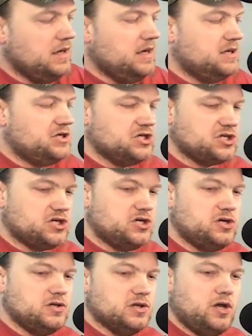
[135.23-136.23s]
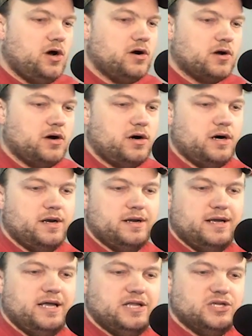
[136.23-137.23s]
Just log on,
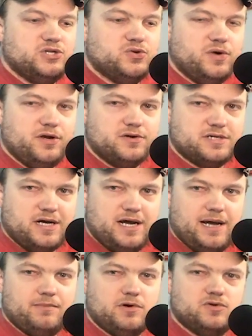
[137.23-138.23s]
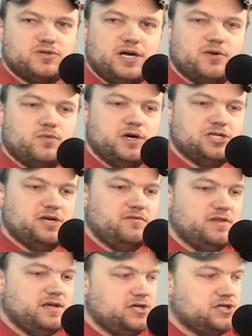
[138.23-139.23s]
enjoy your time, don't try to rush
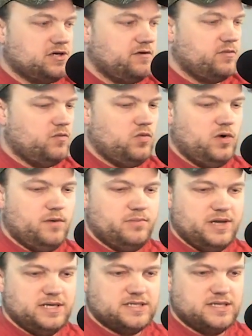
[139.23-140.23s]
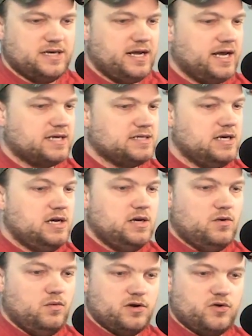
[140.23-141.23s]
everything, just go from one place to the next,
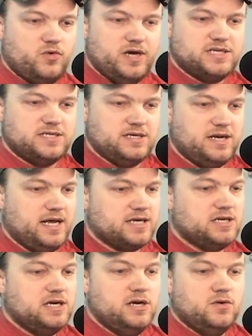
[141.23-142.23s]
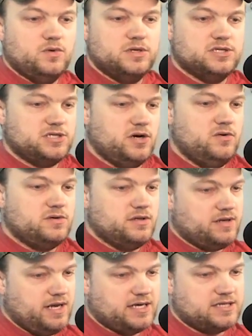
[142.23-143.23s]
one quest to the next, one zone to the
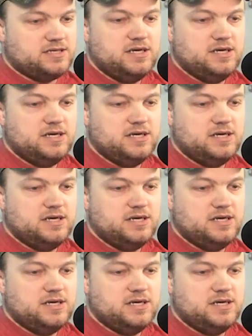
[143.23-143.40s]
next,